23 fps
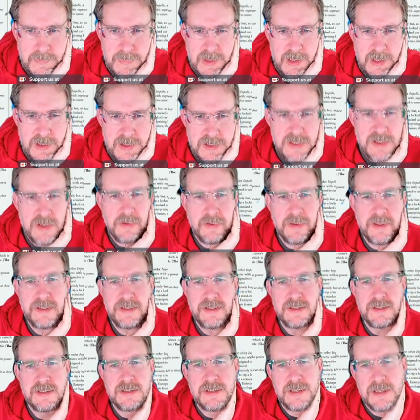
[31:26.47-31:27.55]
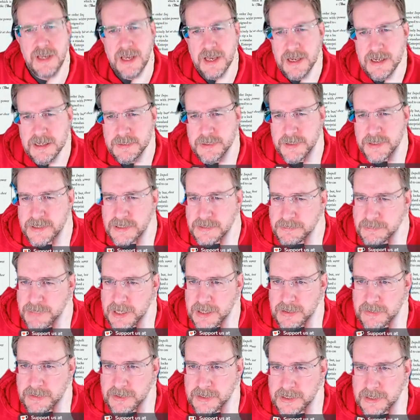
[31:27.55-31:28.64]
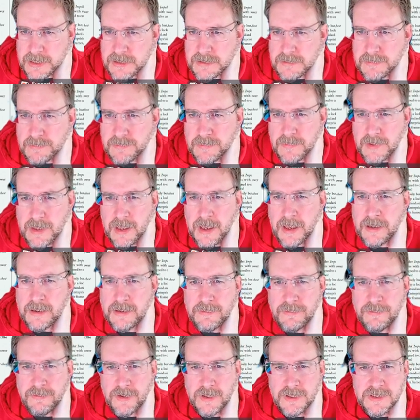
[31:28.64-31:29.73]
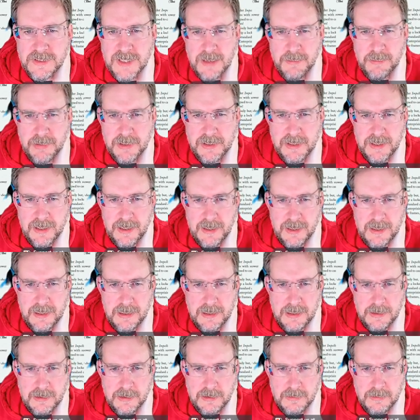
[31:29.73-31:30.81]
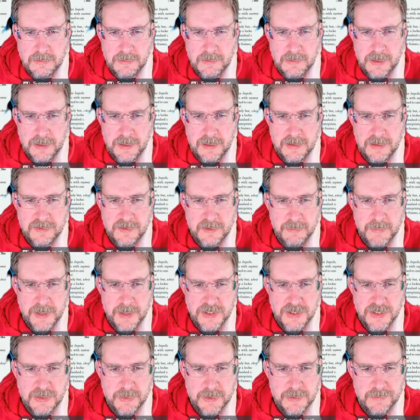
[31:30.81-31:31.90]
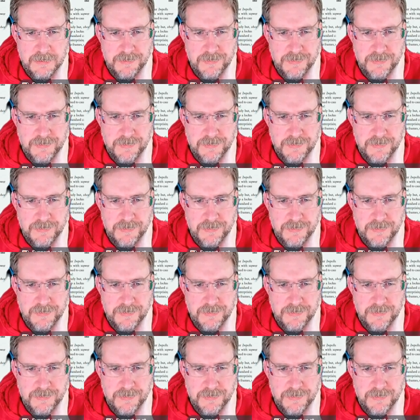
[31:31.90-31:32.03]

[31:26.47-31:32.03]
So this arc and impello you need. And for example, K, well, here's the magic one.